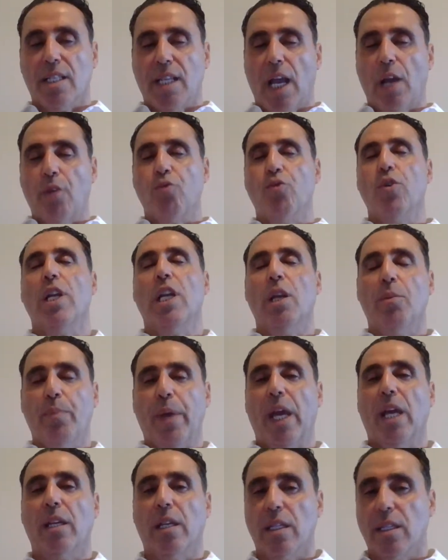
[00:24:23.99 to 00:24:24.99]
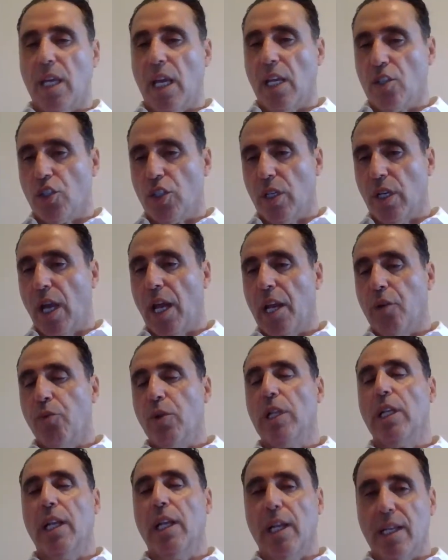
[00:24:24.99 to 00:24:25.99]
As I really paid attention, I
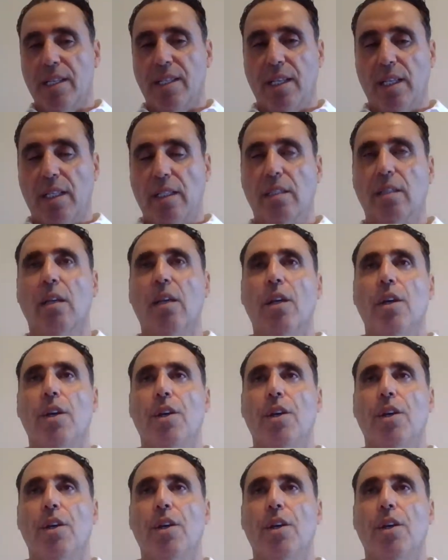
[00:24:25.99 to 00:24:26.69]
really listened